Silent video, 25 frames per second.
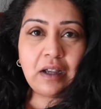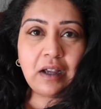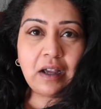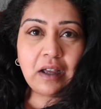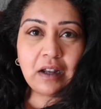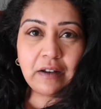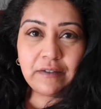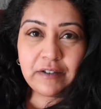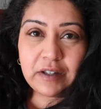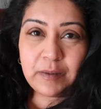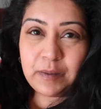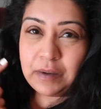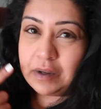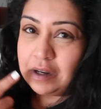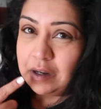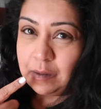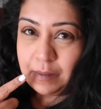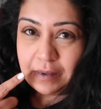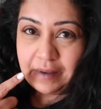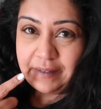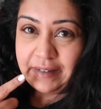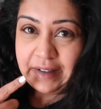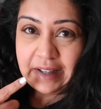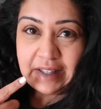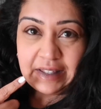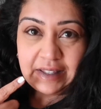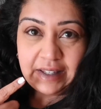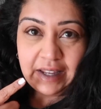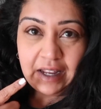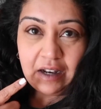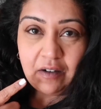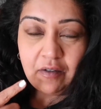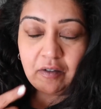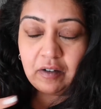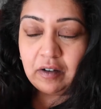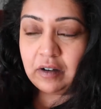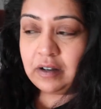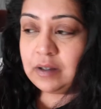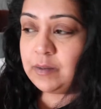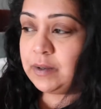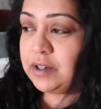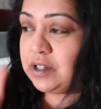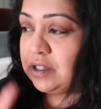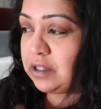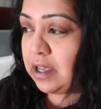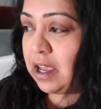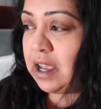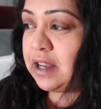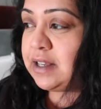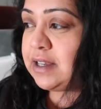And I've just put a little bit of concealer on because we're
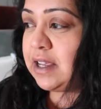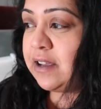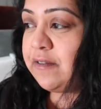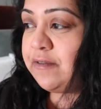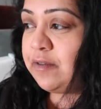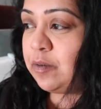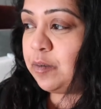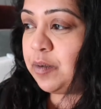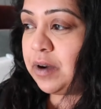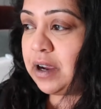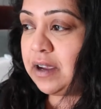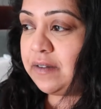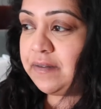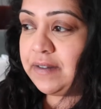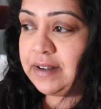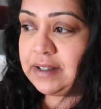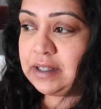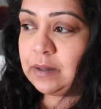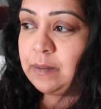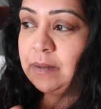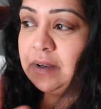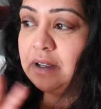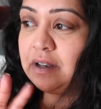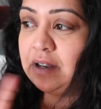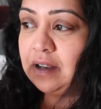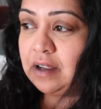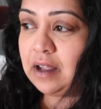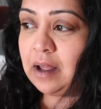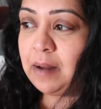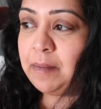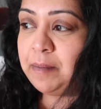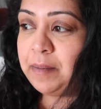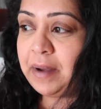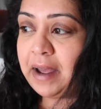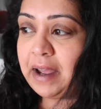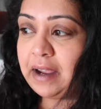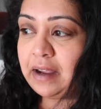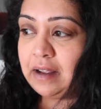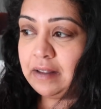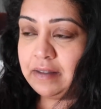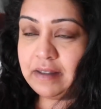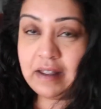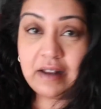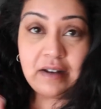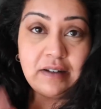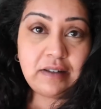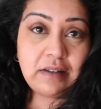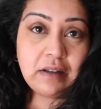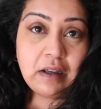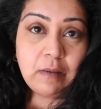just going down for breakfast and we're going to come back and
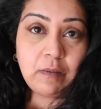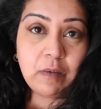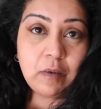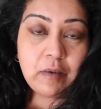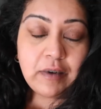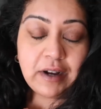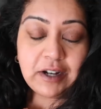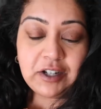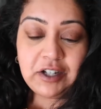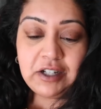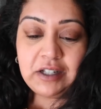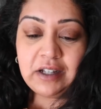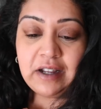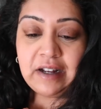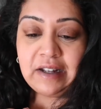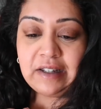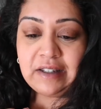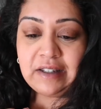then decide what we're actually doing